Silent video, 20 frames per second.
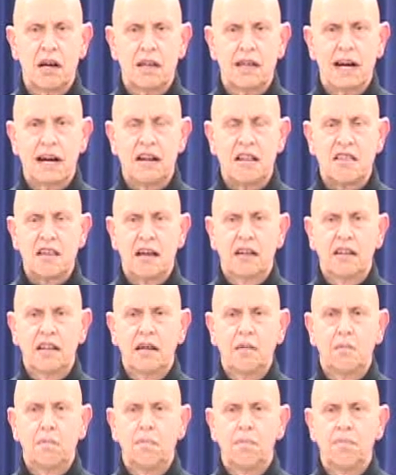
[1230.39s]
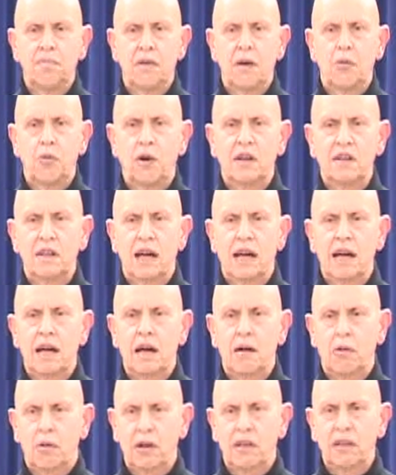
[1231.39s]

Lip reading: That is, Ellie, one day